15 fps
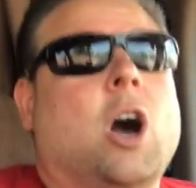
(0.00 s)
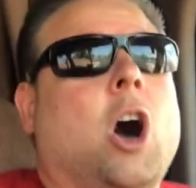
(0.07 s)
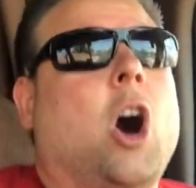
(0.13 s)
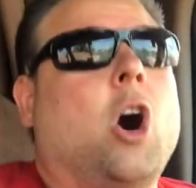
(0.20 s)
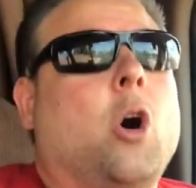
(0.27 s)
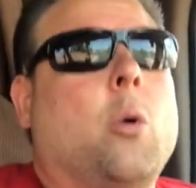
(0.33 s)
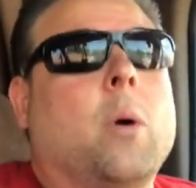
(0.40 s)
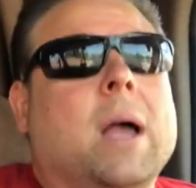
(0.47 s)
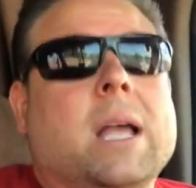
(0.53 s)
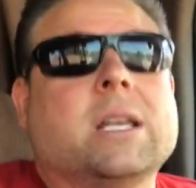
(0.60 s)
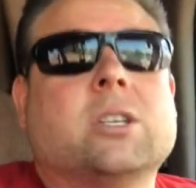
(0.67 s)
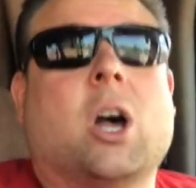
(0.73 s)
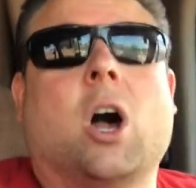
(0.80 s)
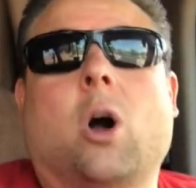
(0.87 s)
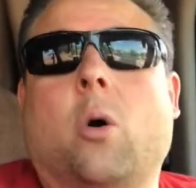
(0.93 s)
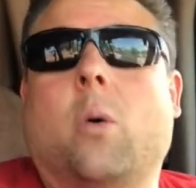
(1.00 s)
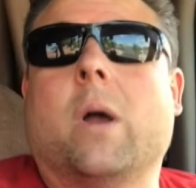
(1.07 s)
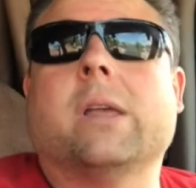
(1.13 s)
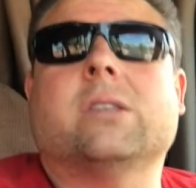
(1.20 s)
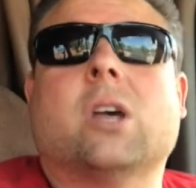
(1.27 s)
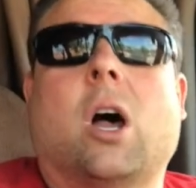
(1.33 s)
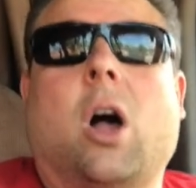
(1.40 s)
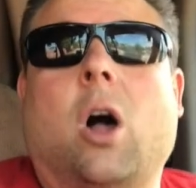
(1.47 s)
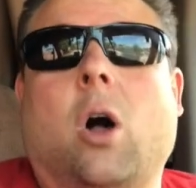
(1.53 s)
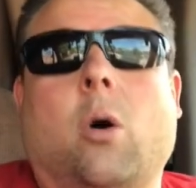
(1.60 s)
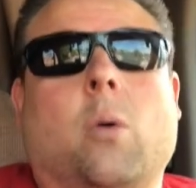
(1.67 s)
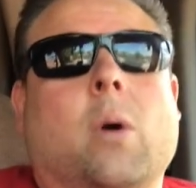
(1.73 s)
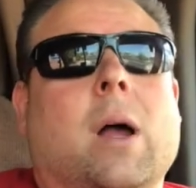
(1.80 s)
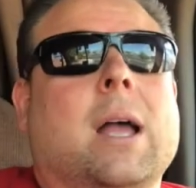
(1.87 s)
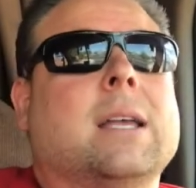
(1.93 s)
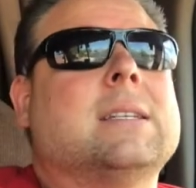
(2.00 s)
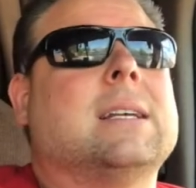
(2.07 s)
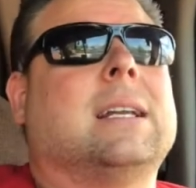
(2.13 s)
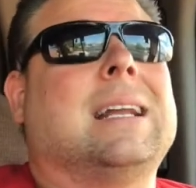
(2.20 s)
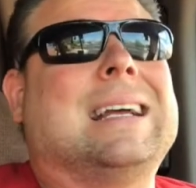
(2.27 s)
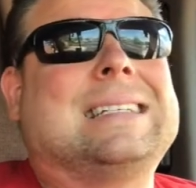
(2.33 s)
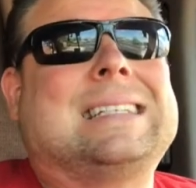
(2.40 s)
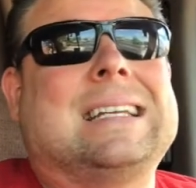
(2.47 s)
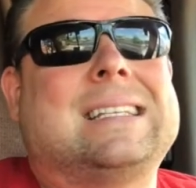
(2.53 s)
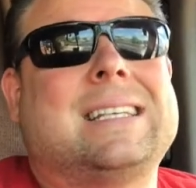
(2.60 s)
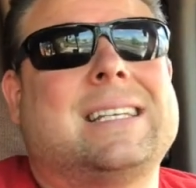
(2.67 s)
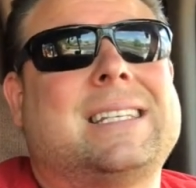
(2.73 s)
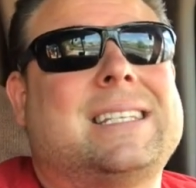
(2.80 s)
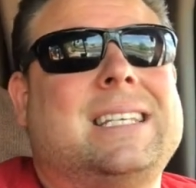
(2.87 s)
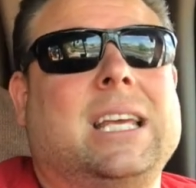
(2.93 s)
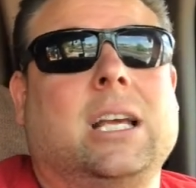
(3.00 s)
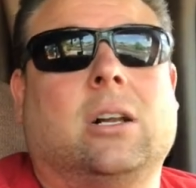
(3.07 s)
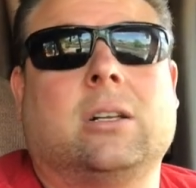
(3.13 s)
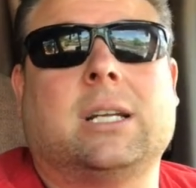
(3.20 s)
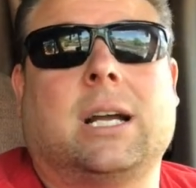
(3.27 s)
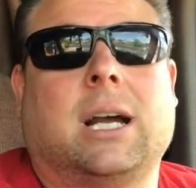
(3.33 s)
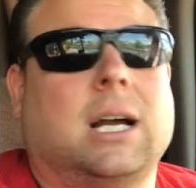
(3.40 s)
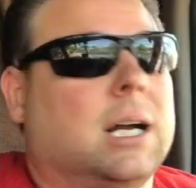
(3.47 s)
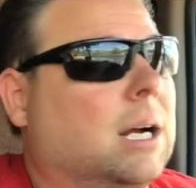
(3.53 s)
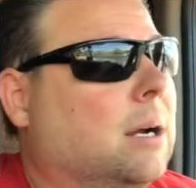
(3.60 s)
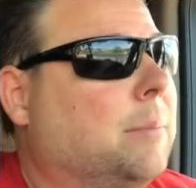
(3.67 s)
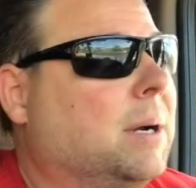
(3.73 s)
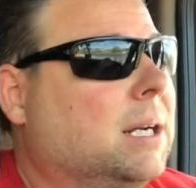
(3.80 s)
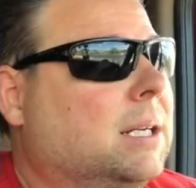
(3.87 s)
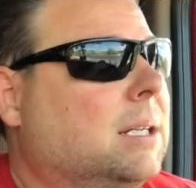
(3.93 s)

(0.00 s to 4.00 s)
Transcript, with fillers: always always always unless it's a sealed hub.